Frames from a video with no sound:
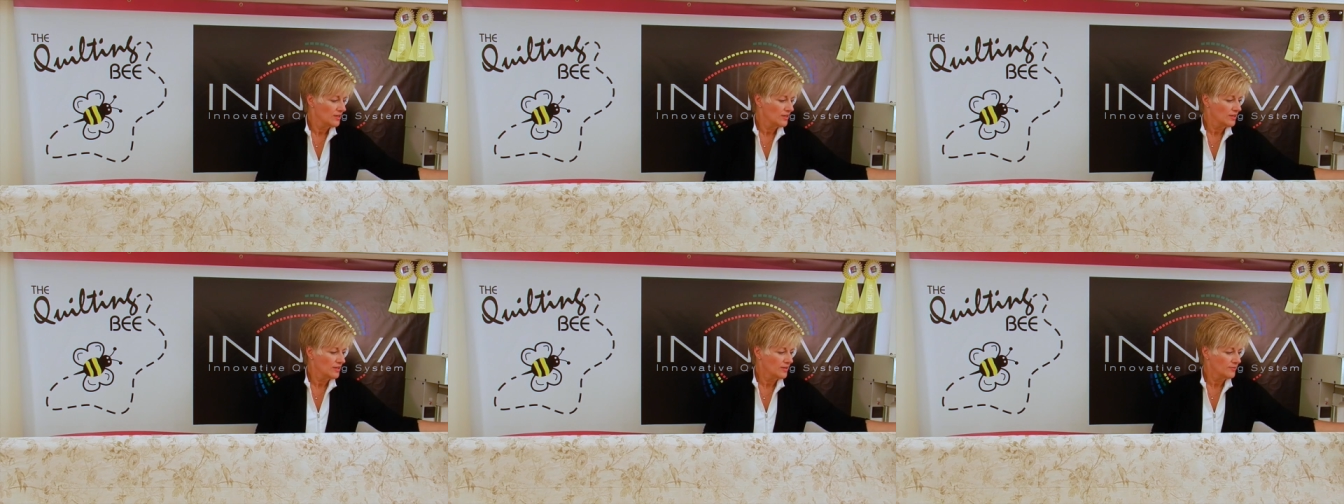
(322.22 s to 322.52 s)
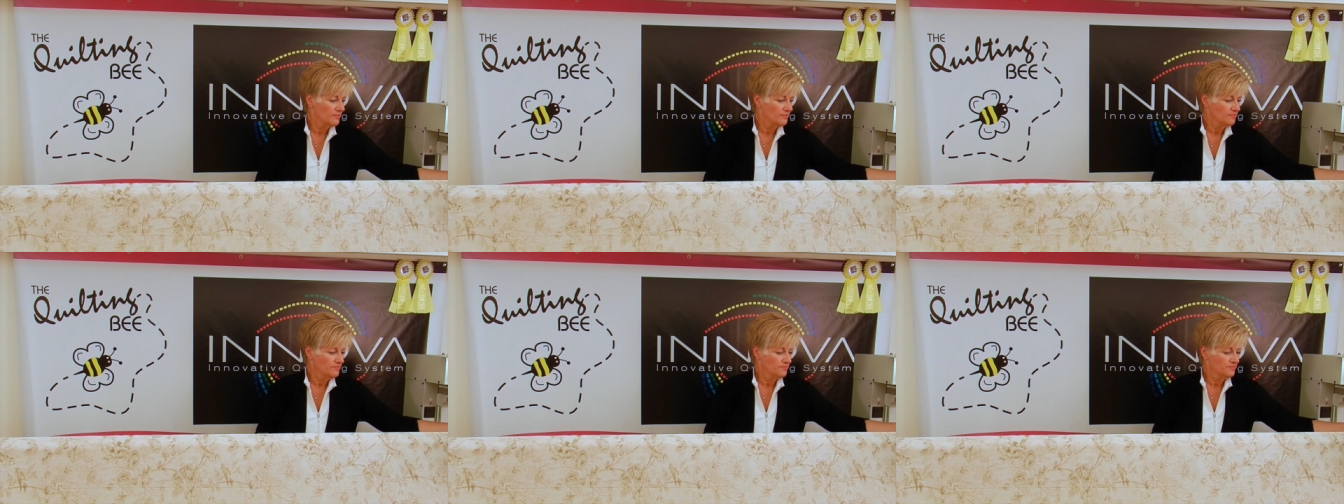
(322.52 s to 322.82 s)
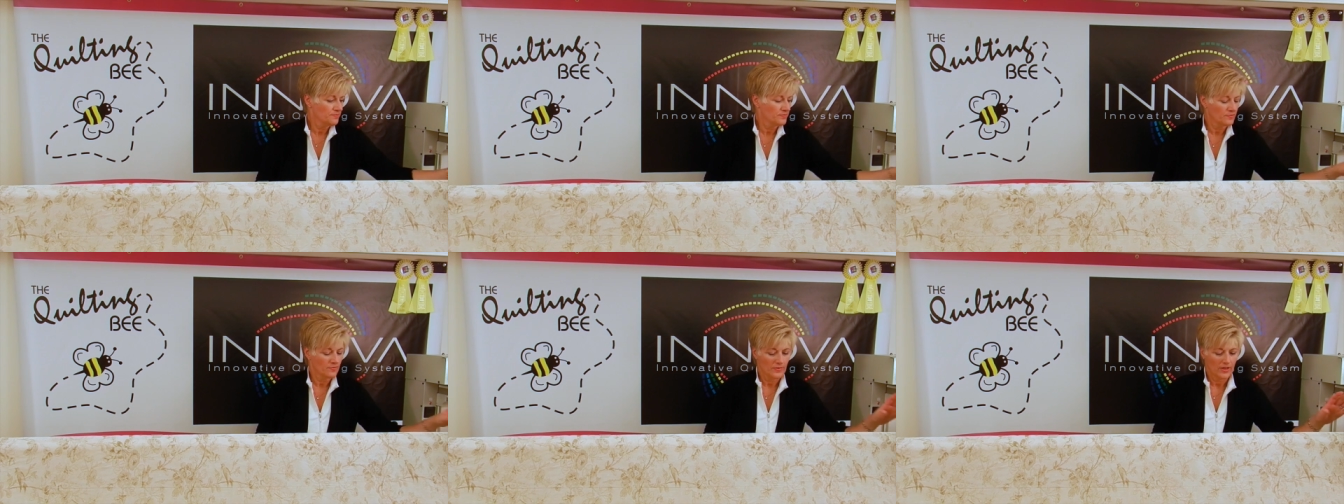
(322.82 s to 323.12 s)

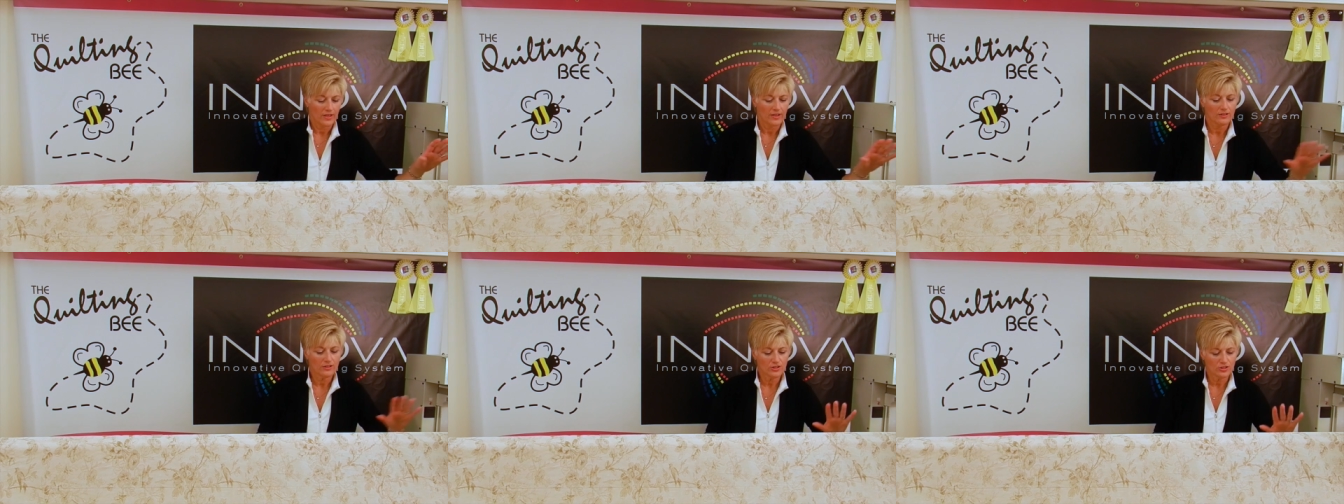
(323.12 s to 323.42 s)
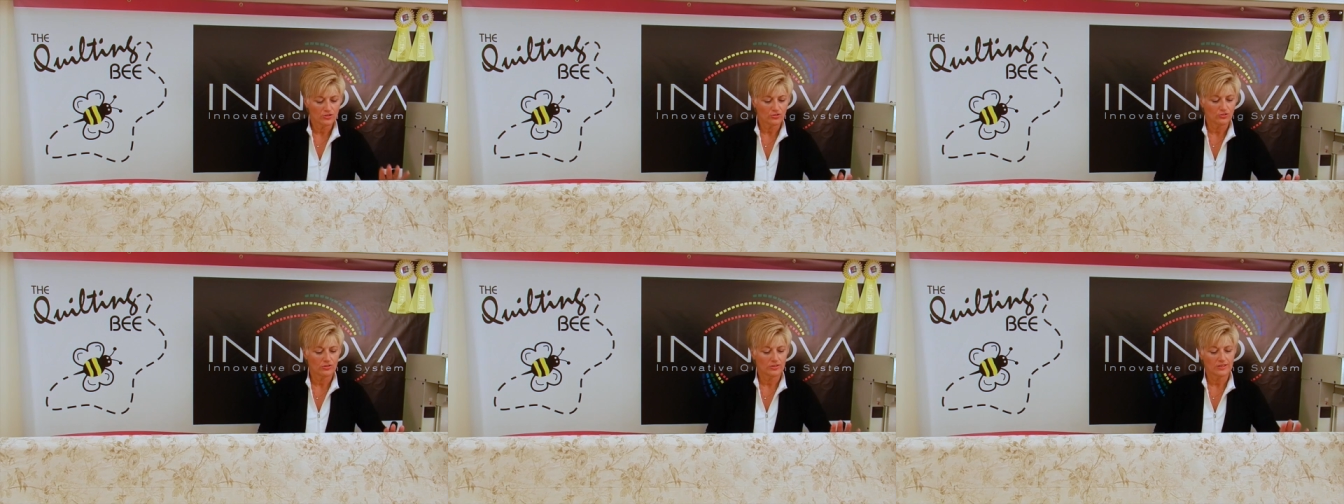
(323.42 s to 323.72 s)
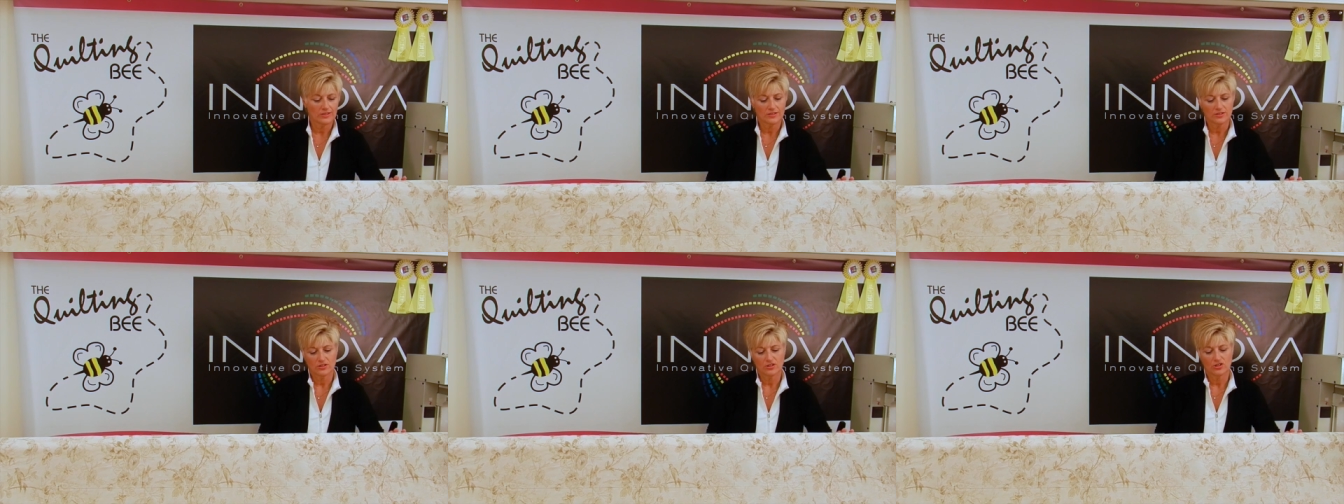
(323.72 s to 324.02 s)
I also know
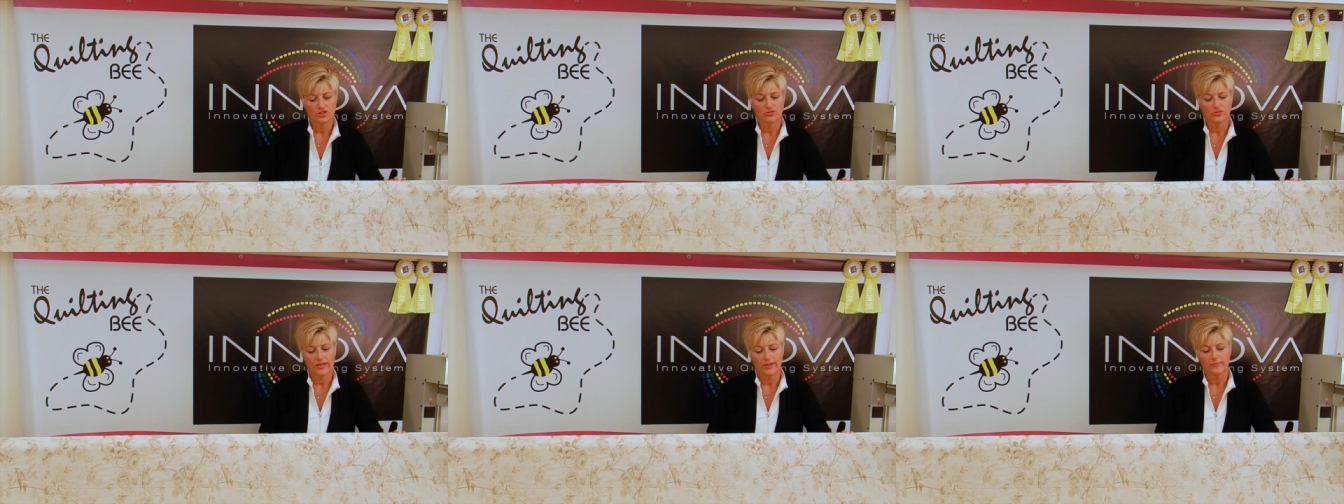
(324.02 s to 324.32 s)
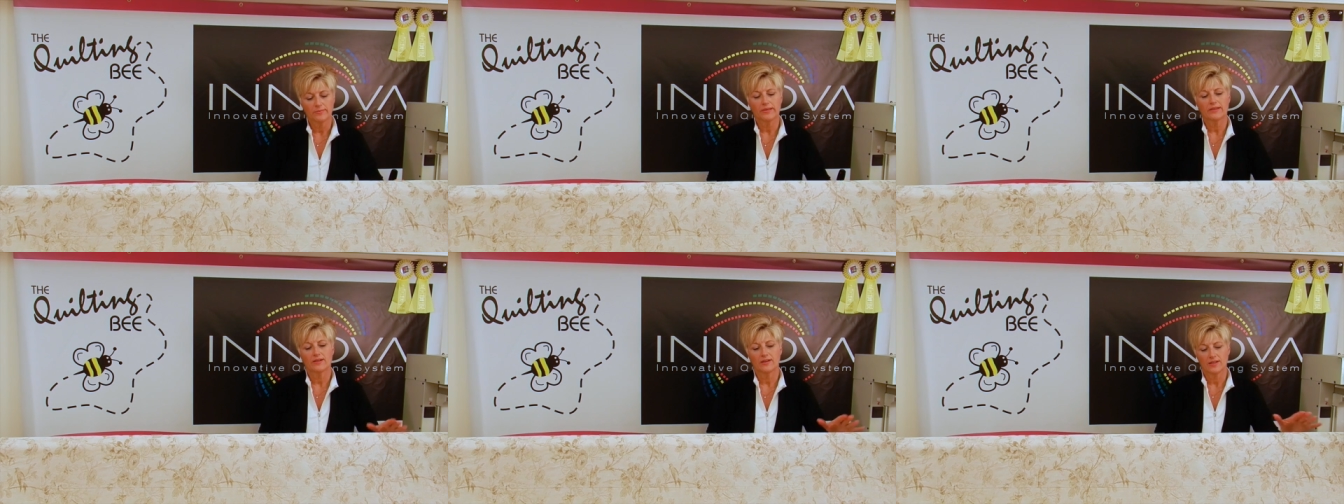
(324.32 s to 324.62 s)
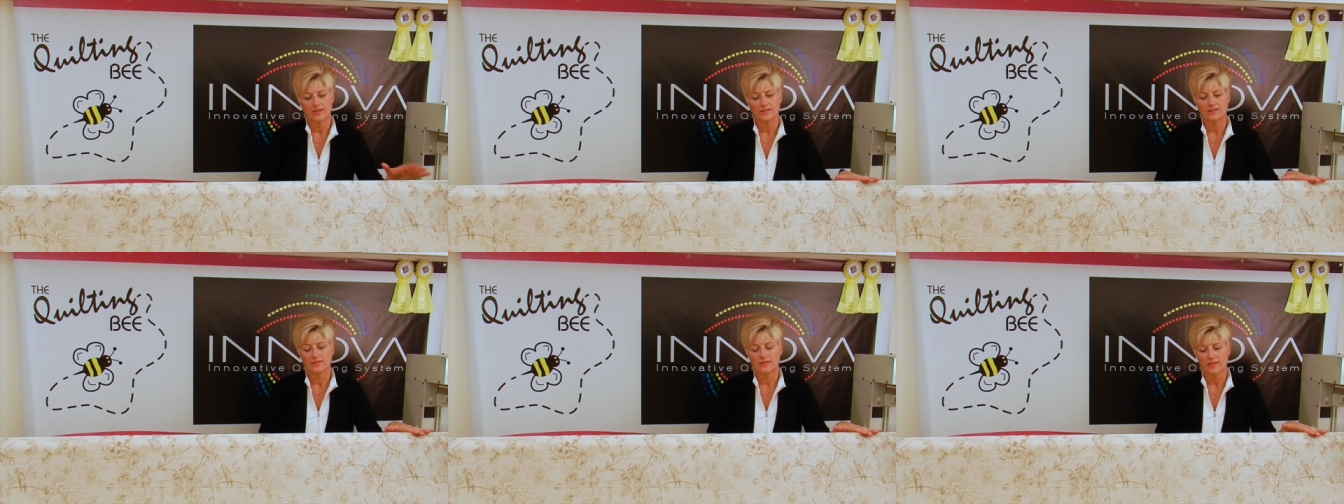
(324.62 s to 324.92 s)
that this is straight
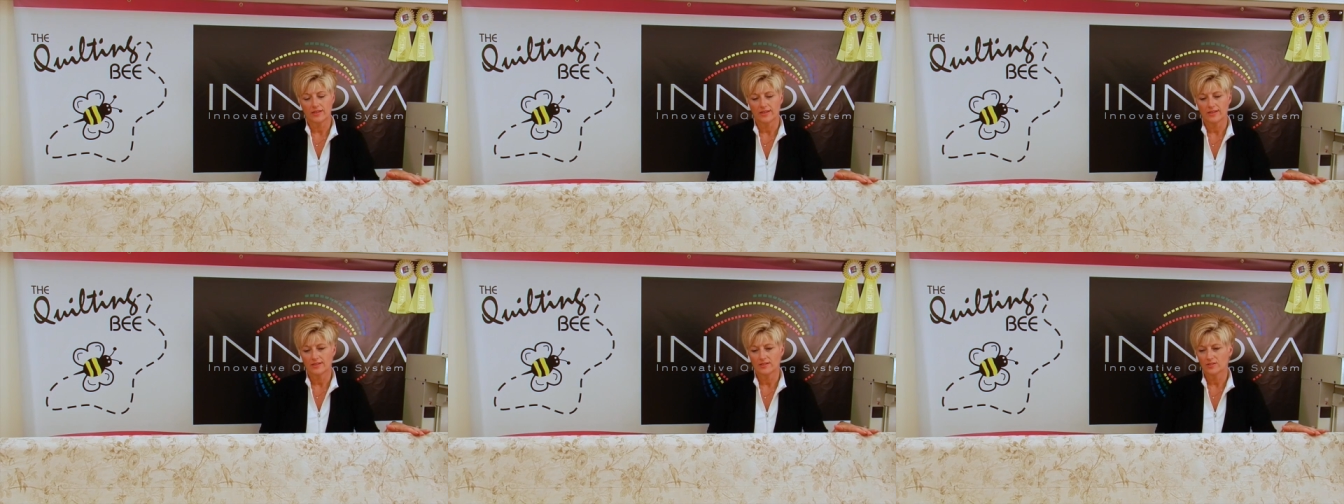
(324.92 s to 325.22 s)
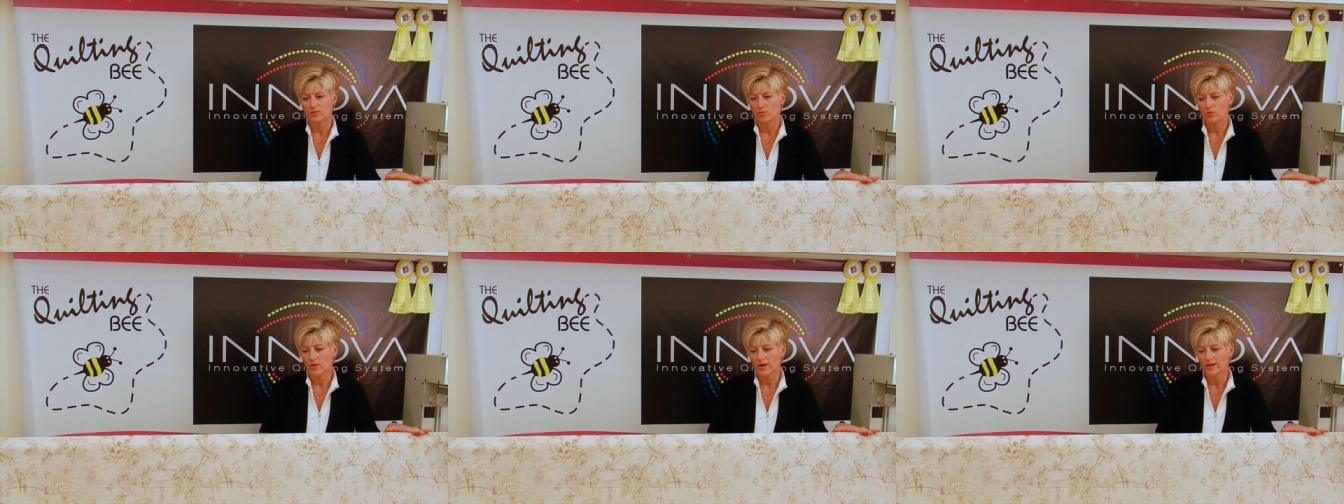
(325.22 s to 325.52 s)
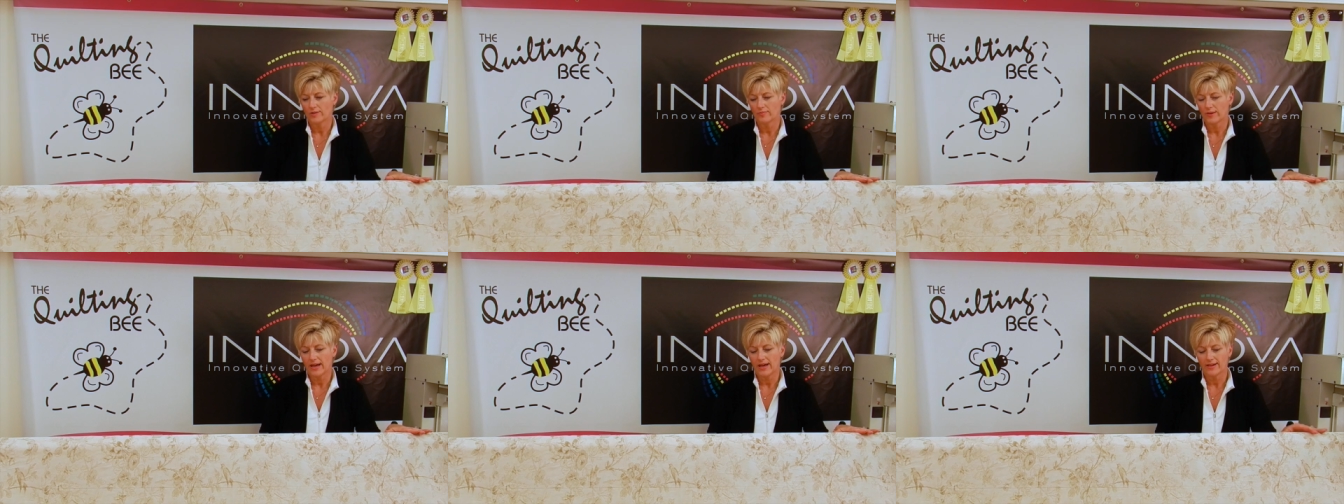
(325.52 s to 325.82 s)
because it is a
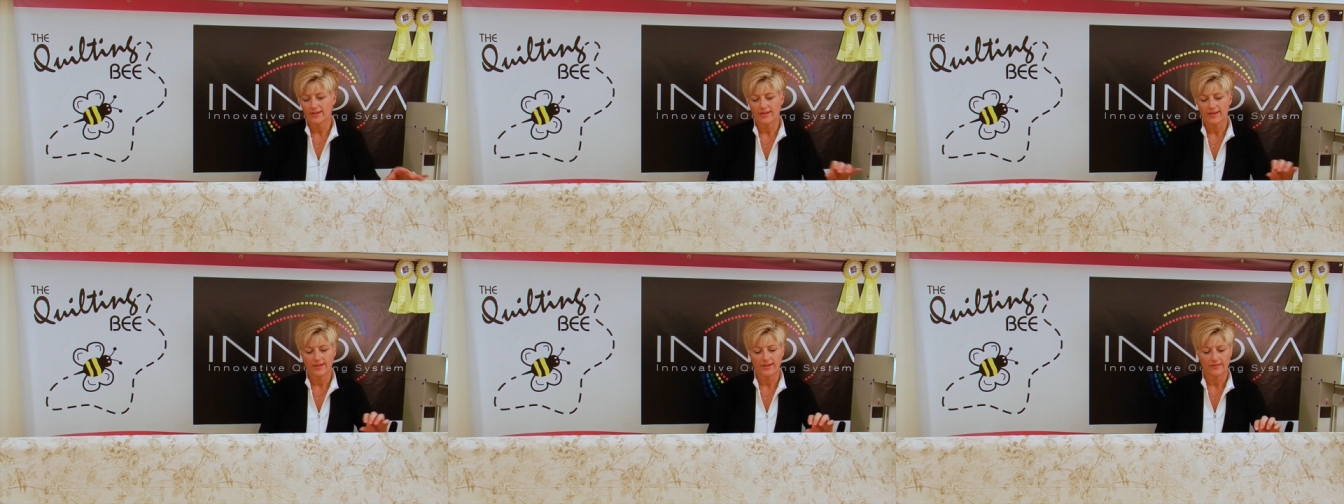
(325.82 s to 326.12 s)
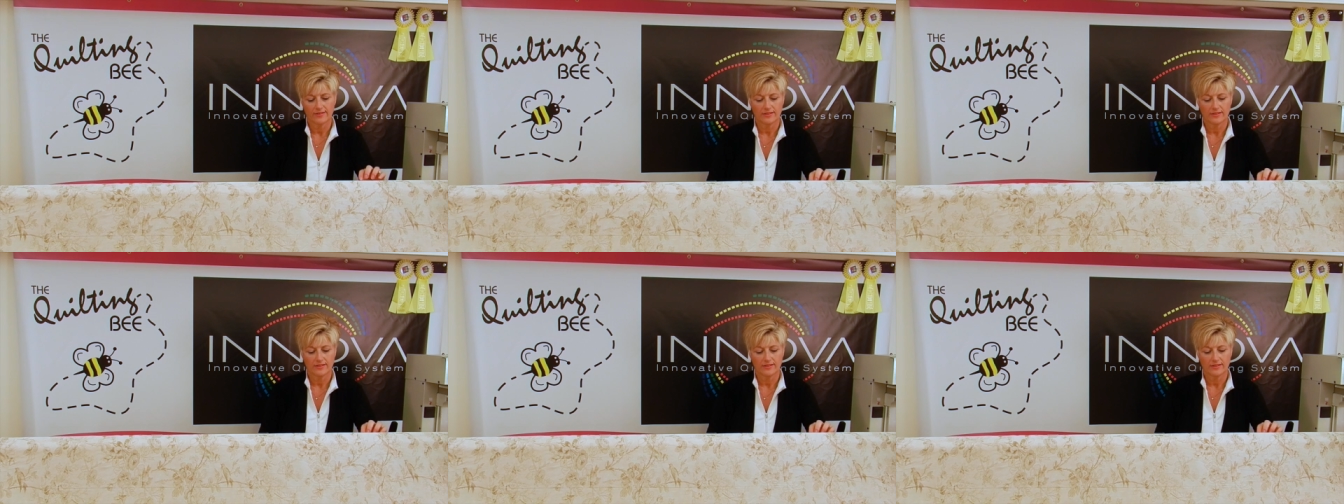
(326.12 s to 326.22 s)
wide backing,